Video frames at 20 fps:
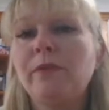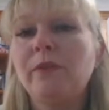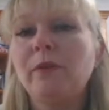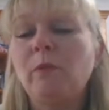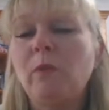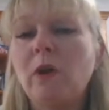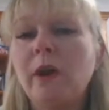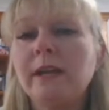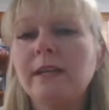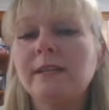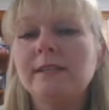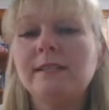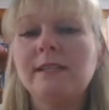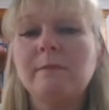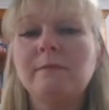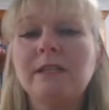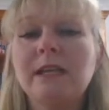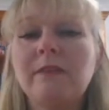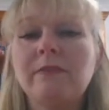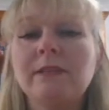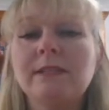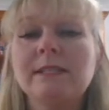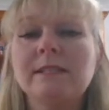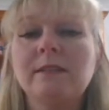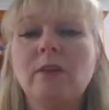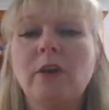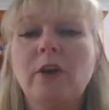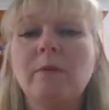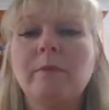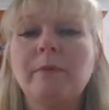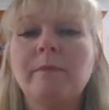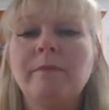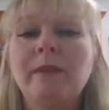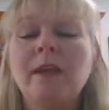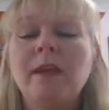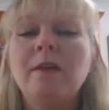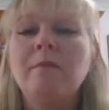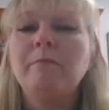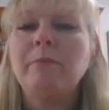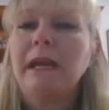the y-intercept and the slope
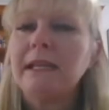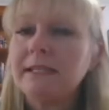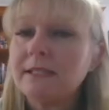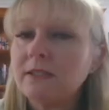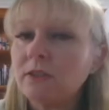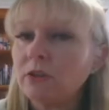based